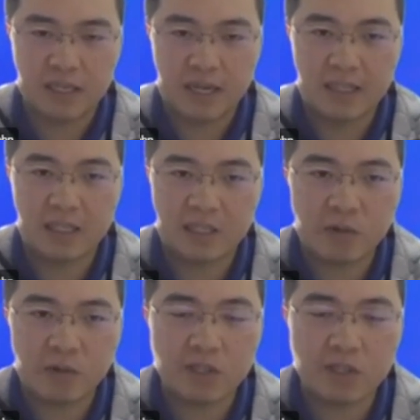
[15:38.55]
and this is
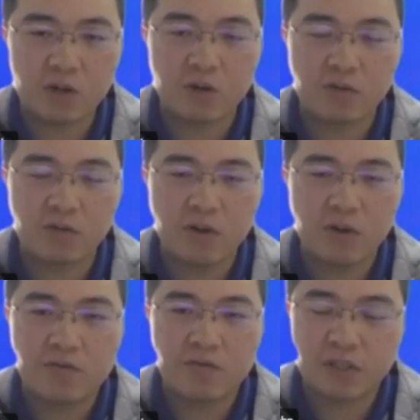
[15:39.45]
very
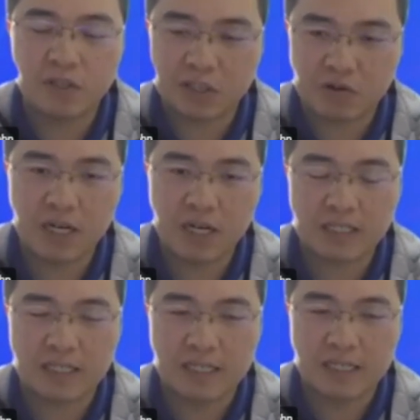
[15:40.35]
normal for the
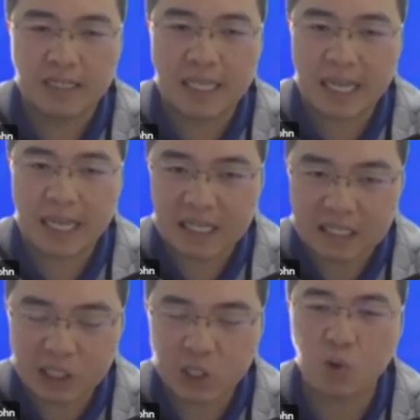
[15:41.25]
tracker that
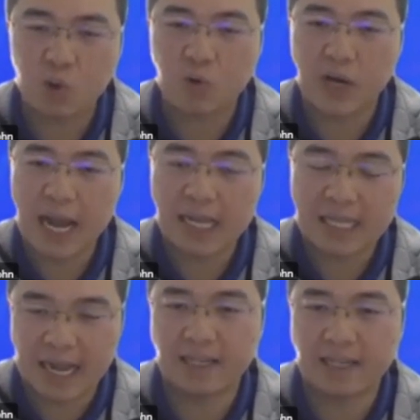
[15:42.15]
stone at
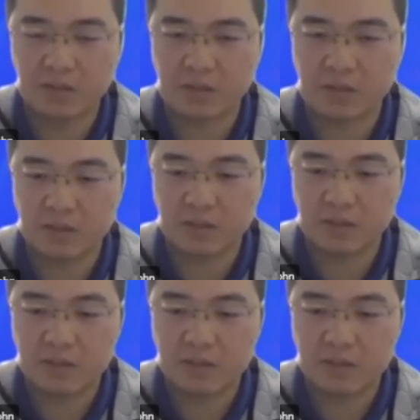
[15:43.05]
a high tilt.